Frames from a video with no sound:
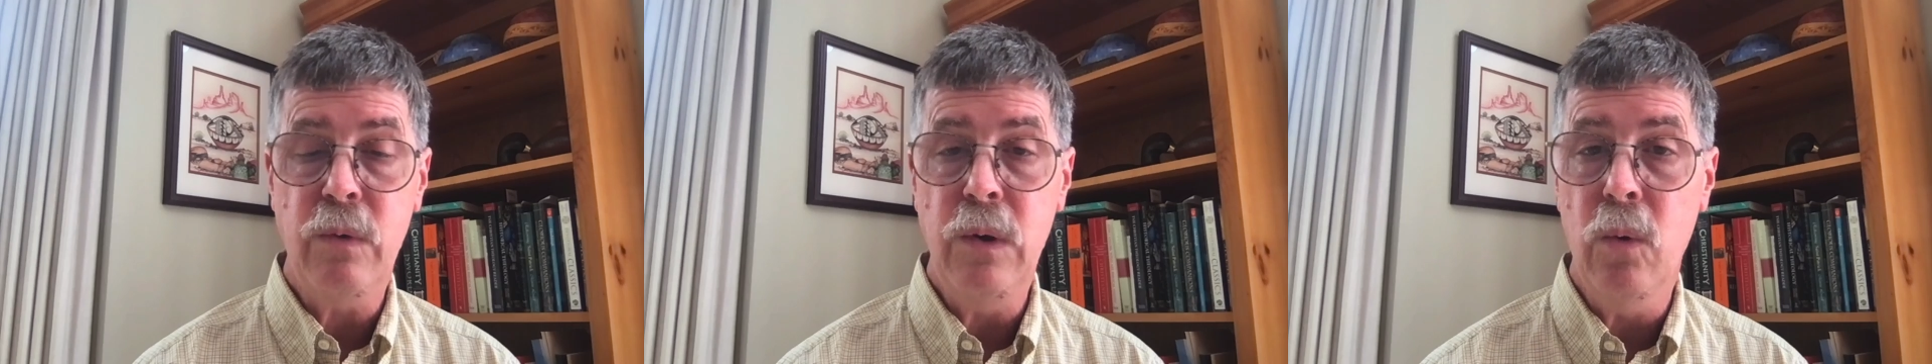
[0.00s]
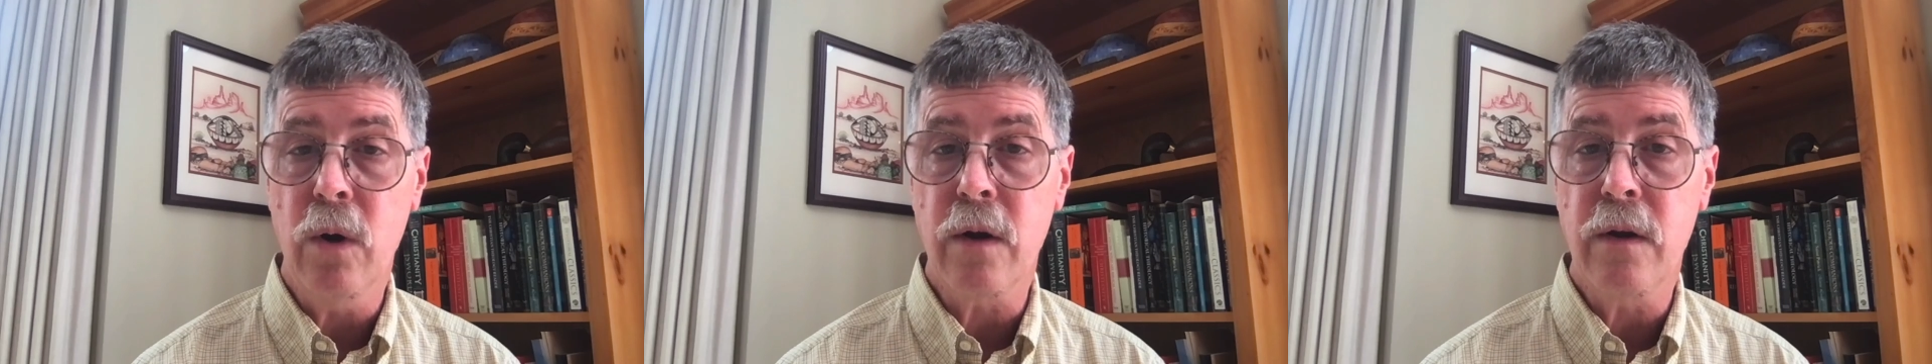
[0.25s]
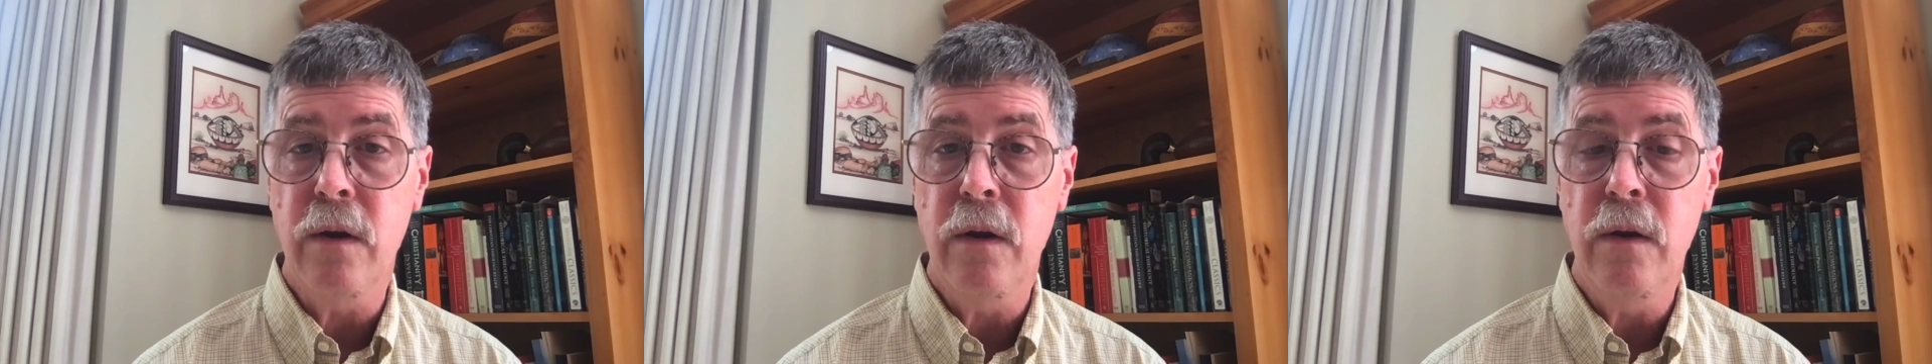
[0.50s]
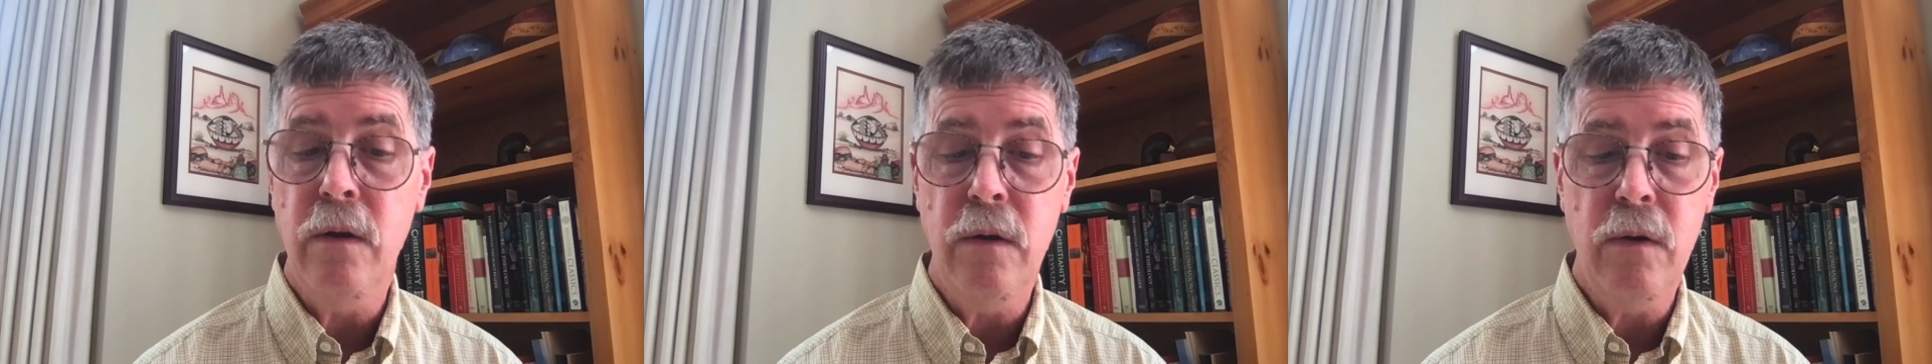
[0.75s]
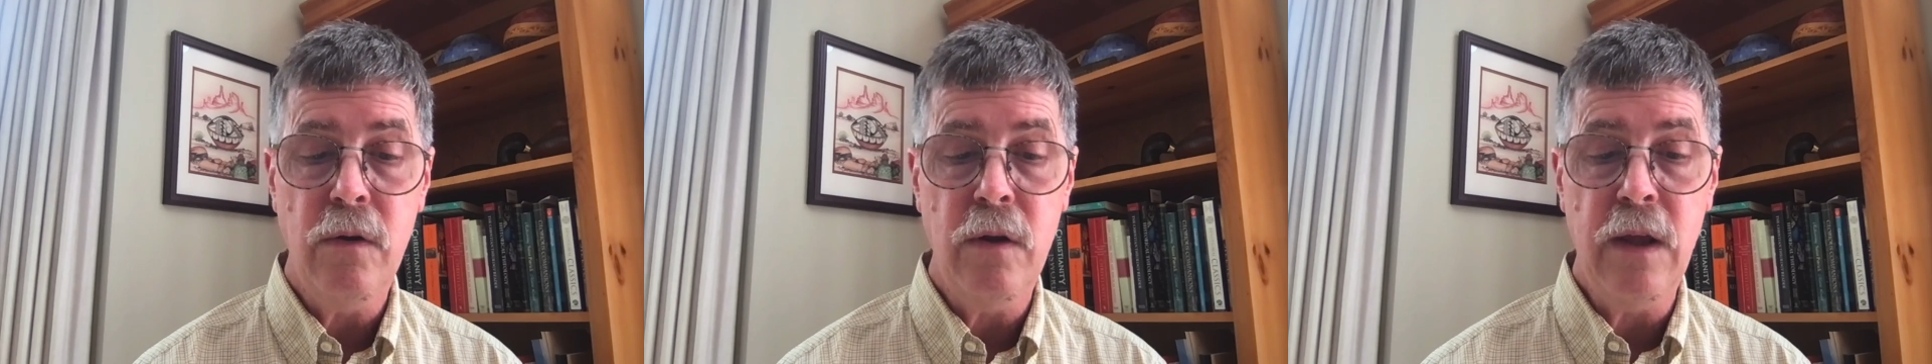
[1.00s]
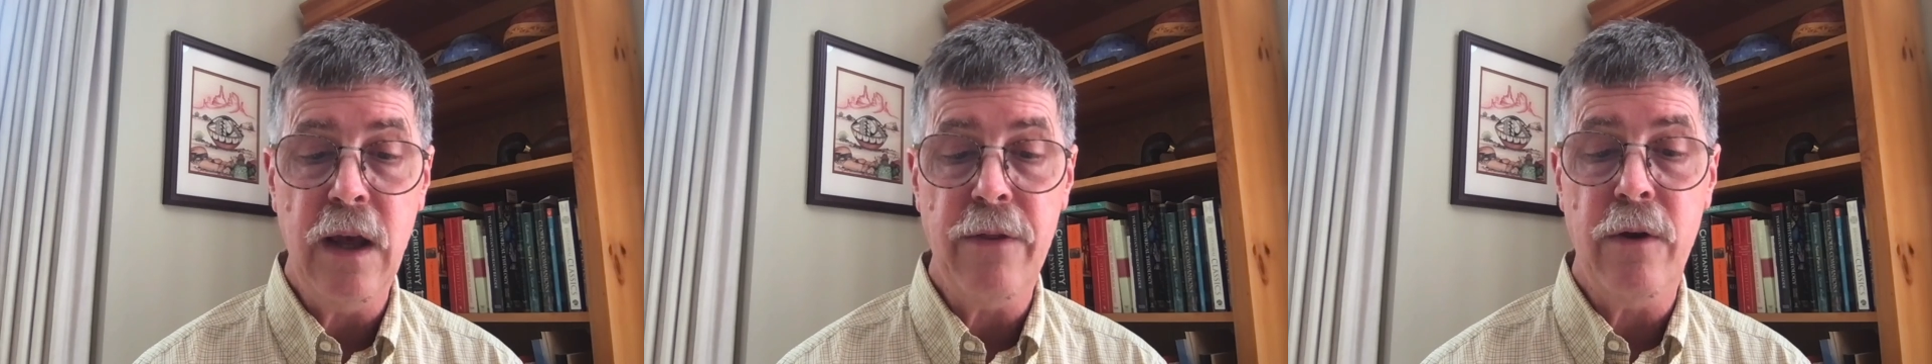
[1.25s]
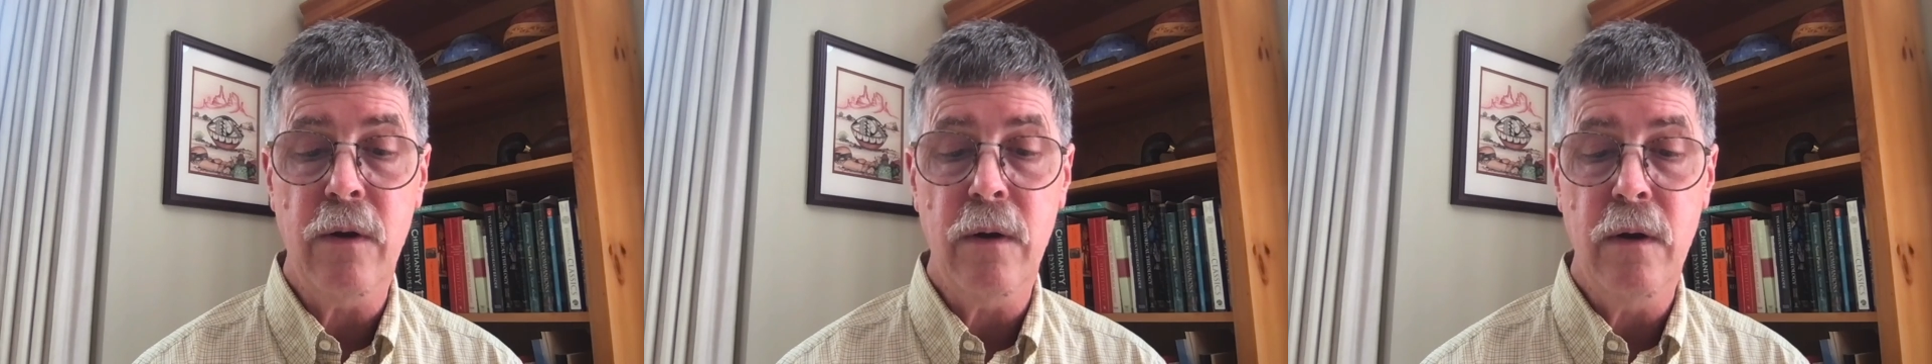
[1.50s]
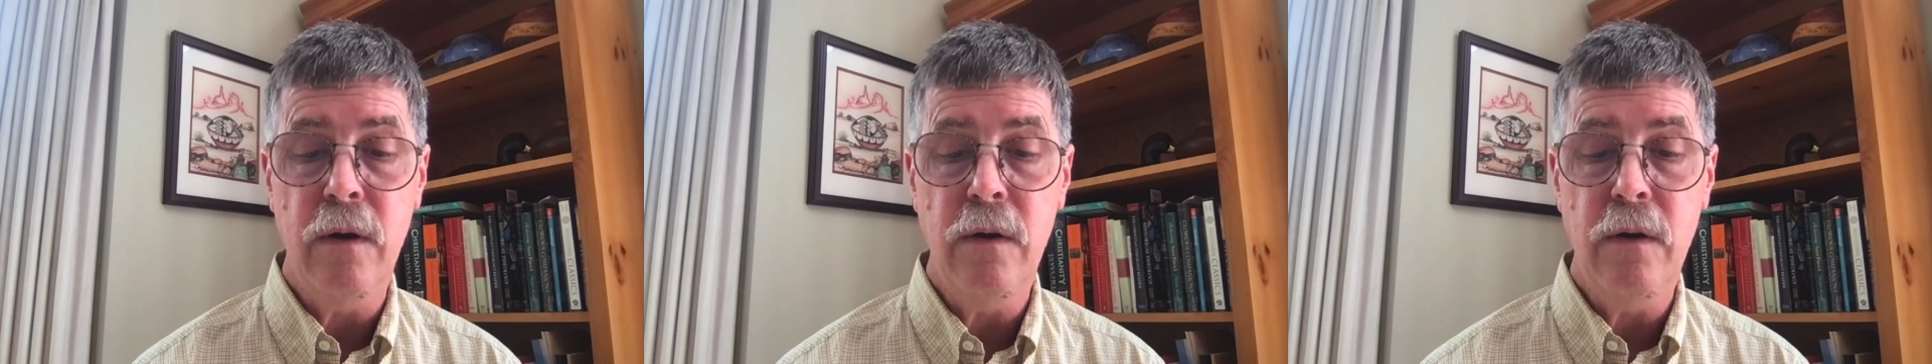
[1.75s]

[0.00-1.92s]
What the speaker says: we worked together